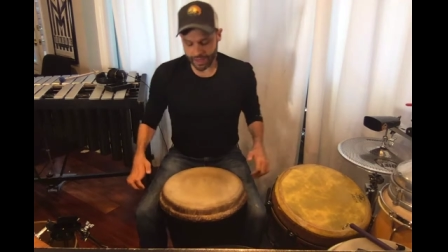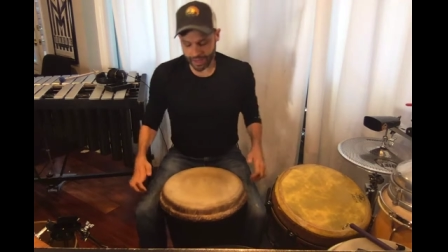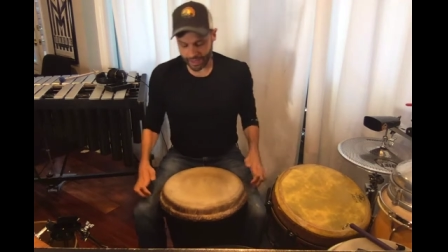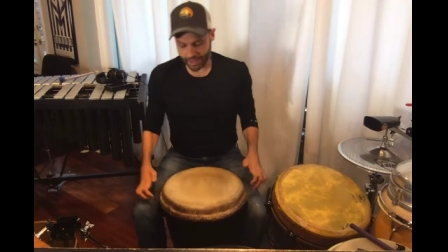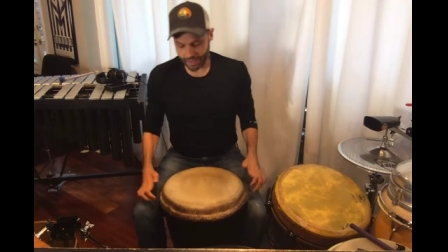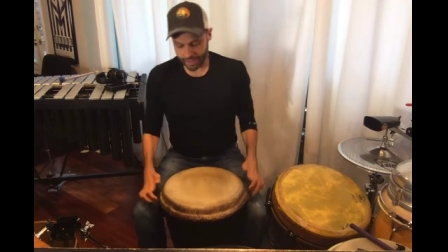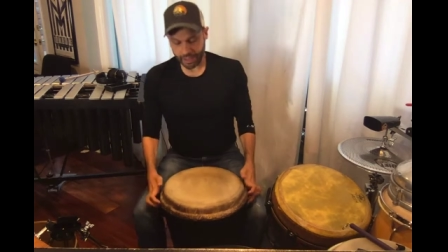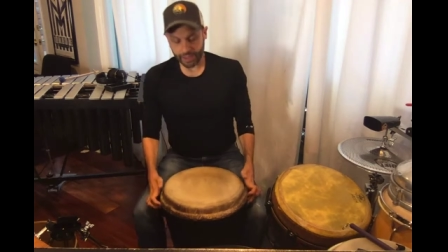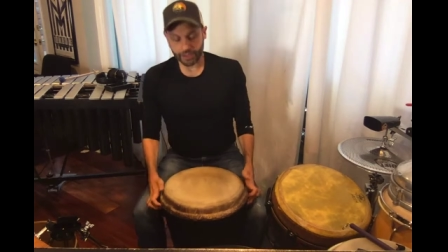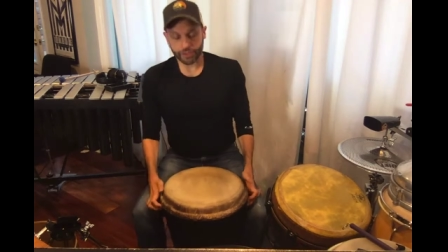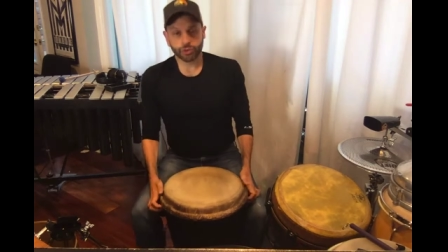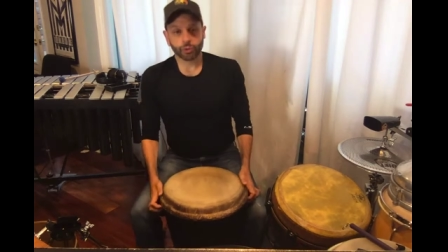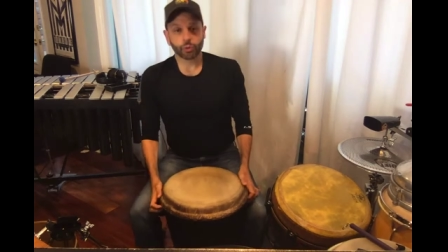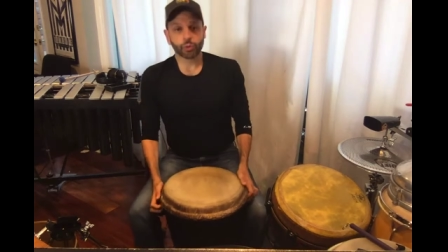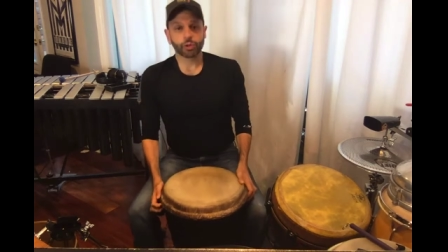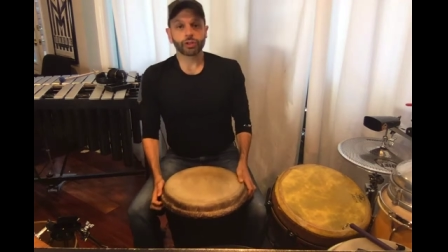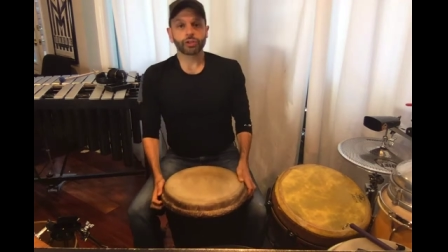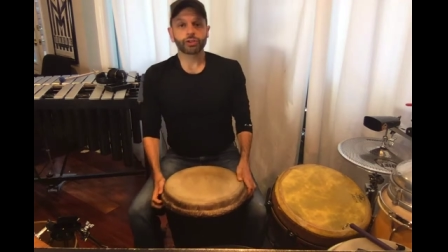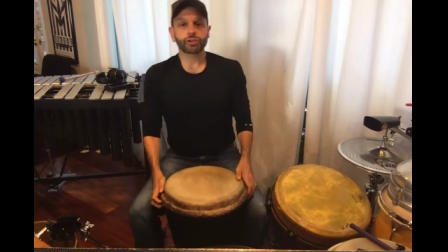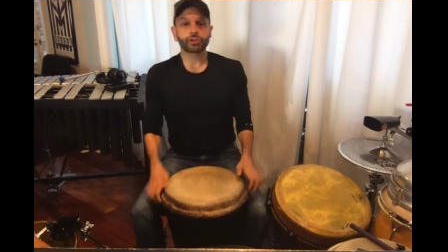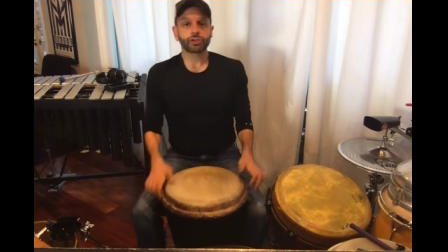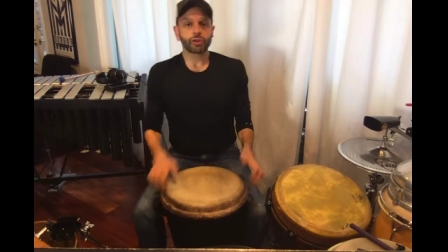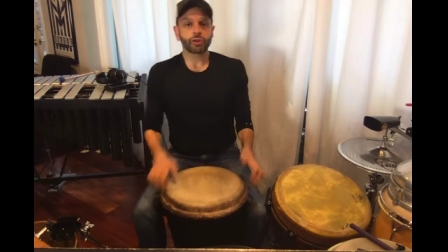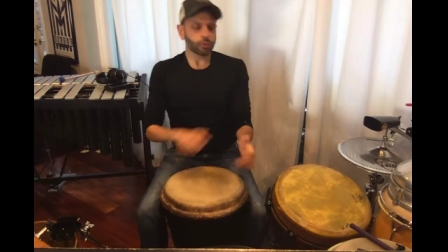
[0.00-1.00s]
Uh, so we're going
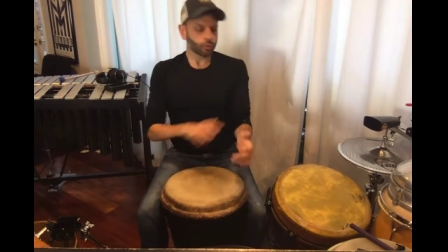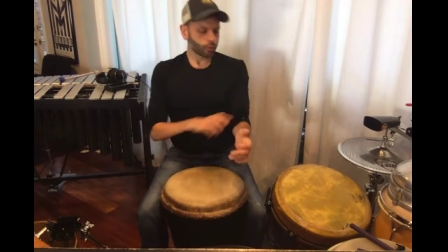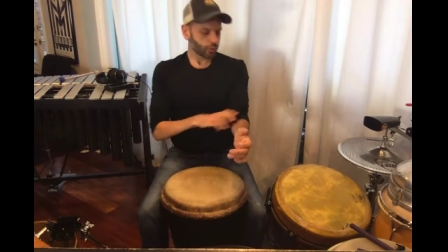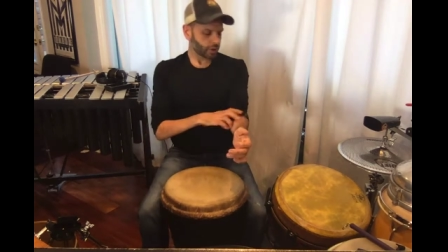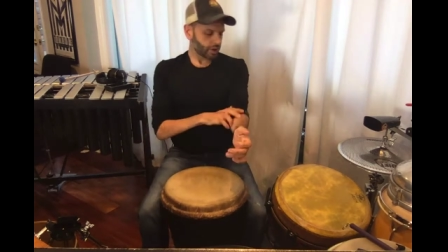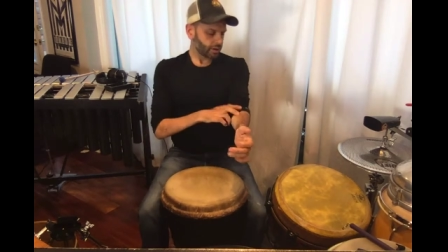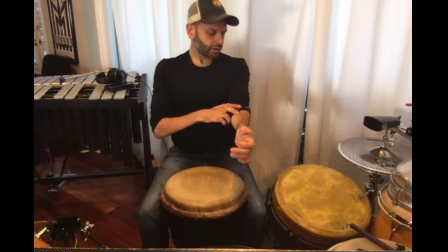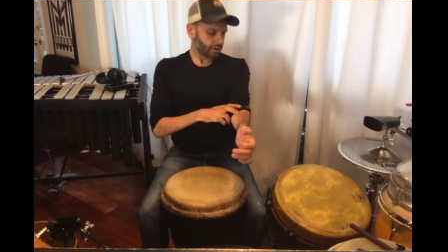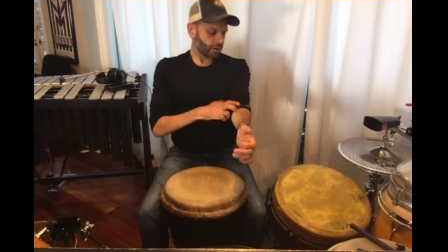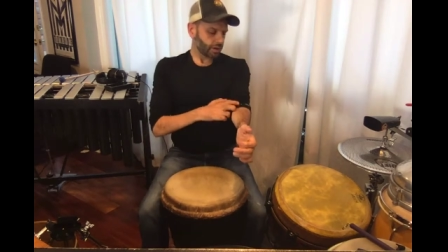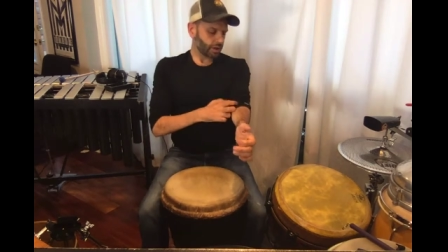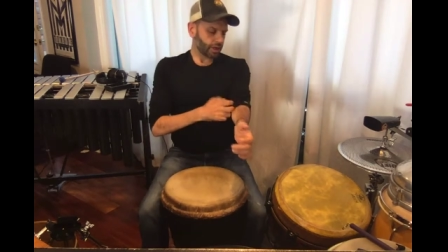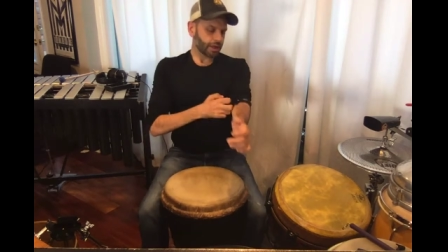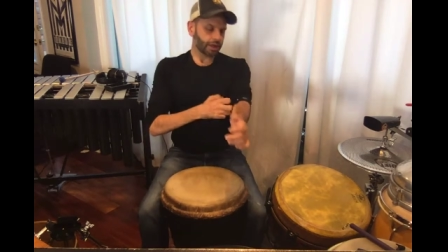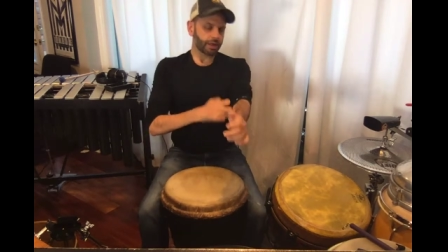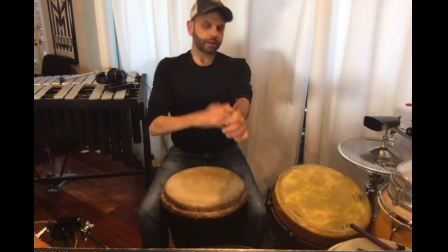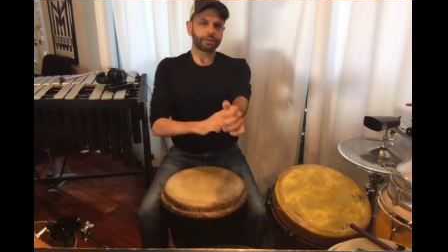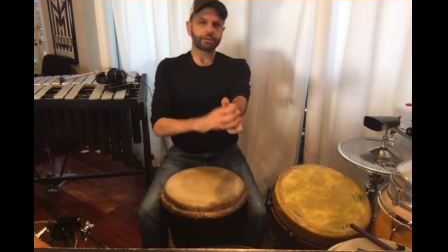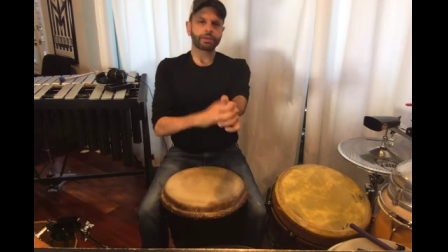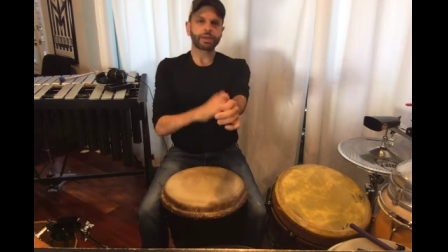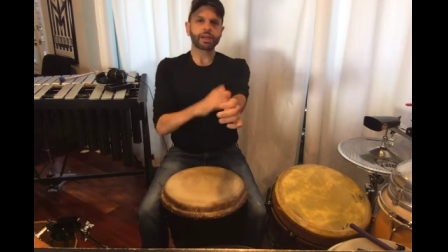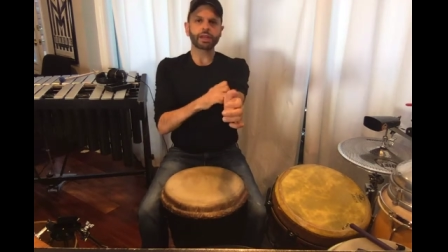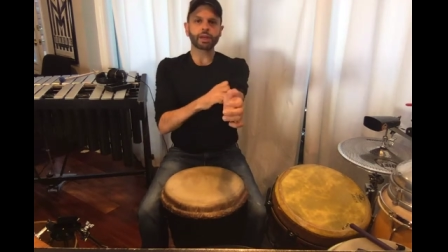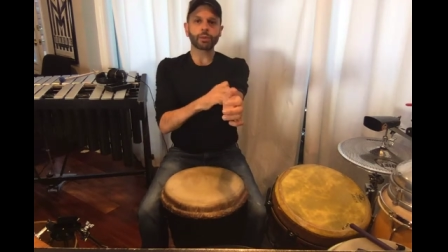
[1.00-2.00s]
to start with uh,
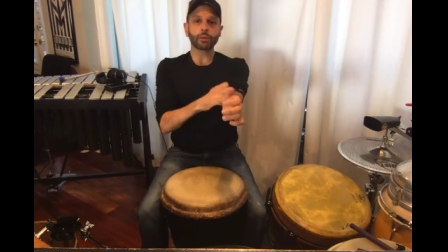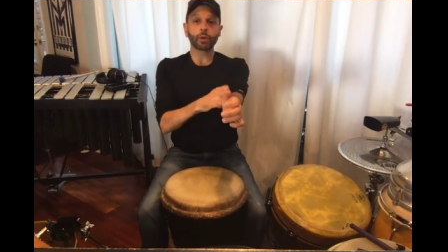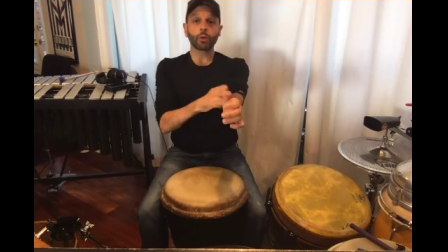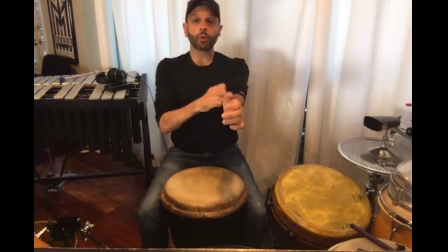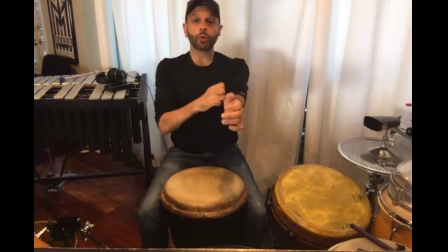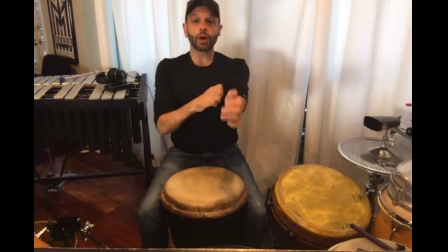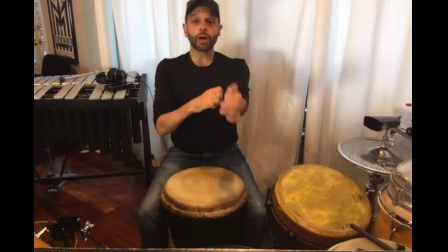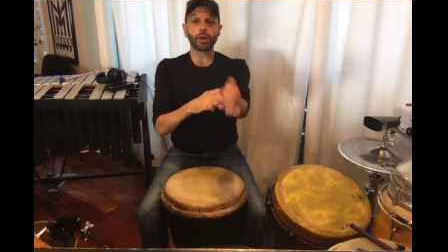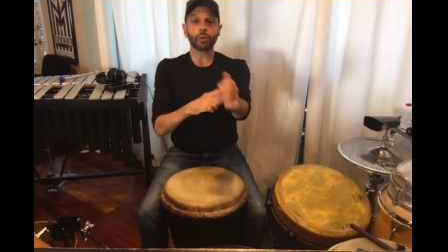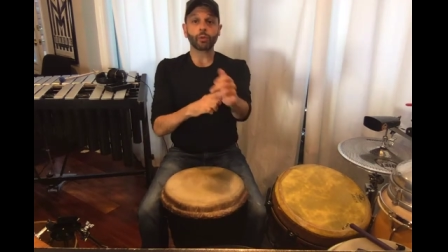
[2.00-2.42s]
thing number one.